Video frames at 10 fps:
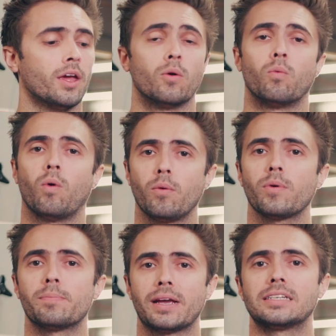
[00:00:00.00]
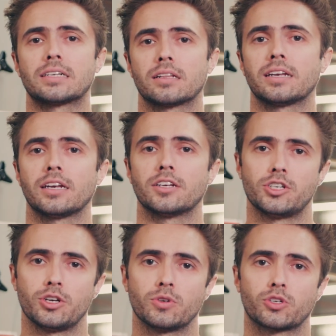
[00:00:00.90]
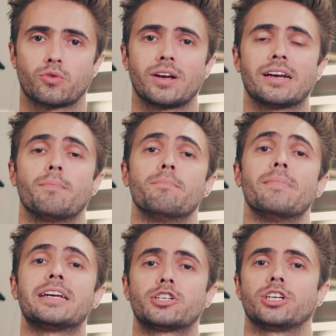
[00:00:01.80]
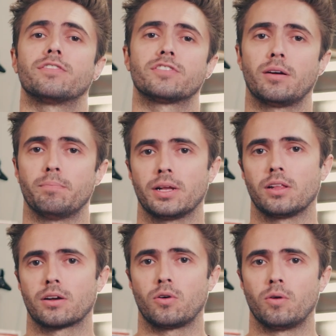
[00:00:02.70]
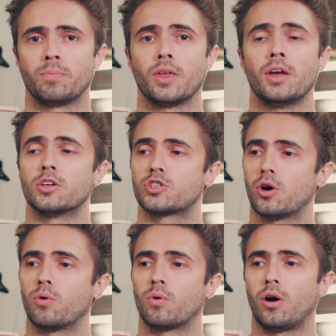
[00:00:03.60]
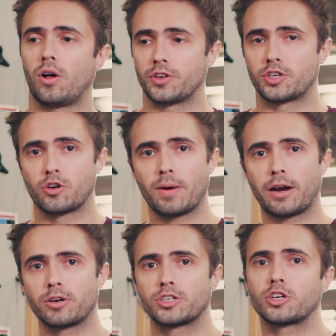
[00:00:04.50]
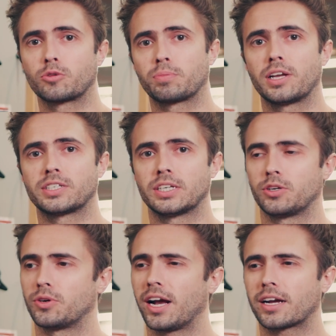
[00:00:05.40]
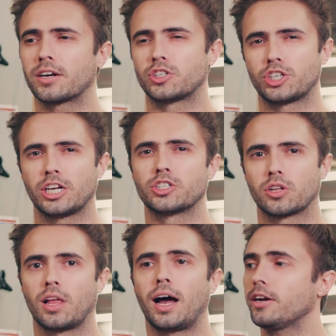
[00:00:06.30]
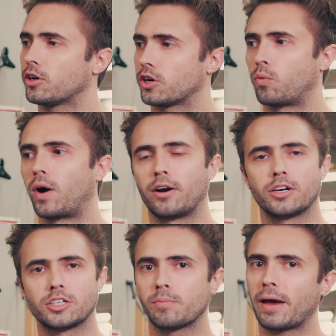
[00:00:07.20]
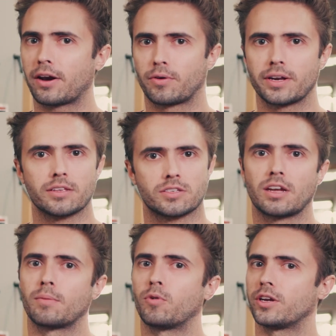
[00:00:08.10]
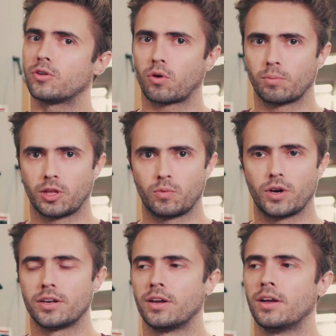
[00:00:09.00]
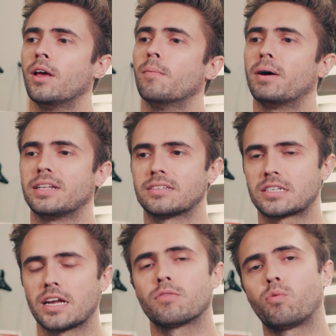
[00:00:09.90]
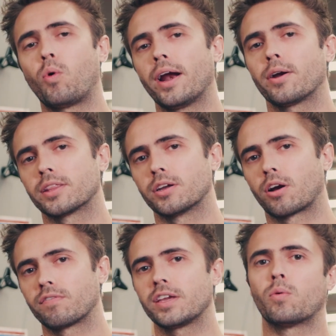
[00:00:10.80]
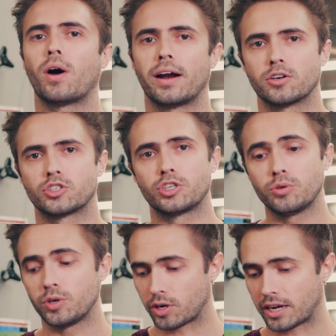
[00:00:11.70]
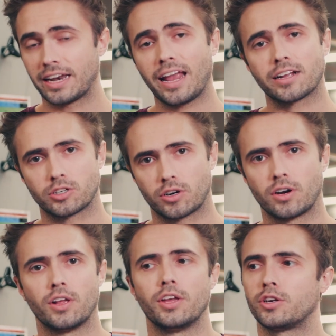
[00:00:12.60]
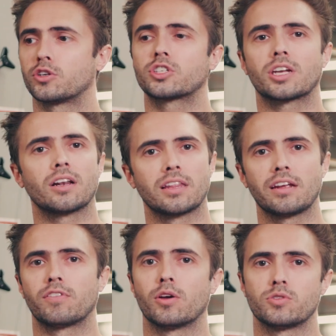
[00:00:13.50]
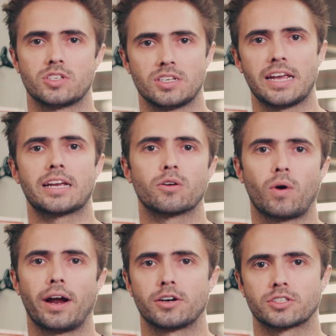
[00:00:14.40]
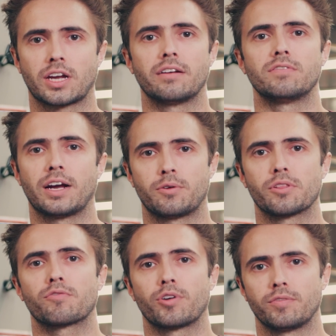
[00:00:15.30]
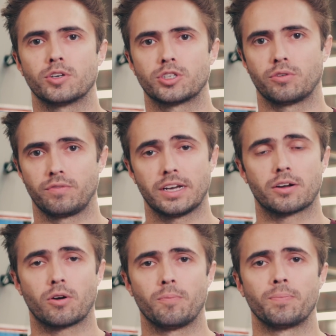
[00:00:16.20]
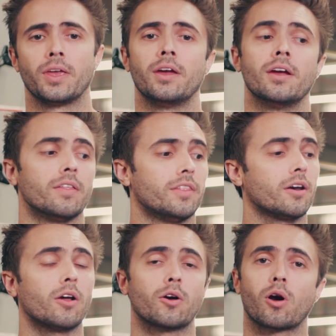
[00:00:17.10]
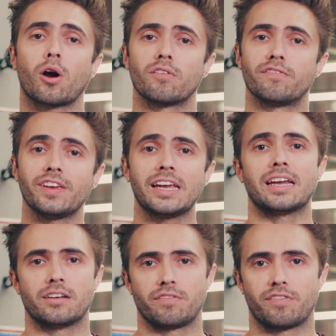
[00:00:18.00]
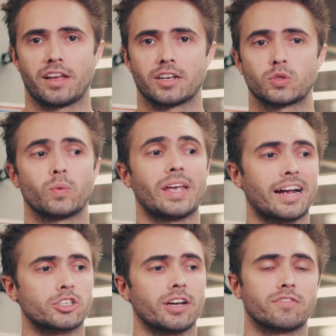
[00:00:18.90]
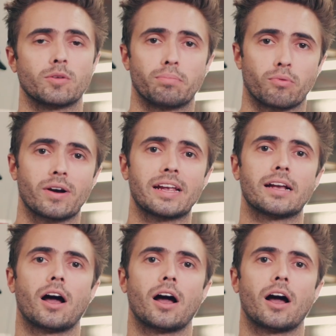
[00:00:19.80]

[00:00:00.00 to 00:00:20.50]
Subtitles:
what we basically need to do is create a makeshift umbilical. So on the towed battery charger plus, and you're not going to change a lot, you're going to wire it to the battery the same way you normally would. But instead of wiring the RV wires to your connector, you're just going to leave those as naked wires kind of down at the front of your towed vehicle. Then on our RV end of things, we actually have to bring a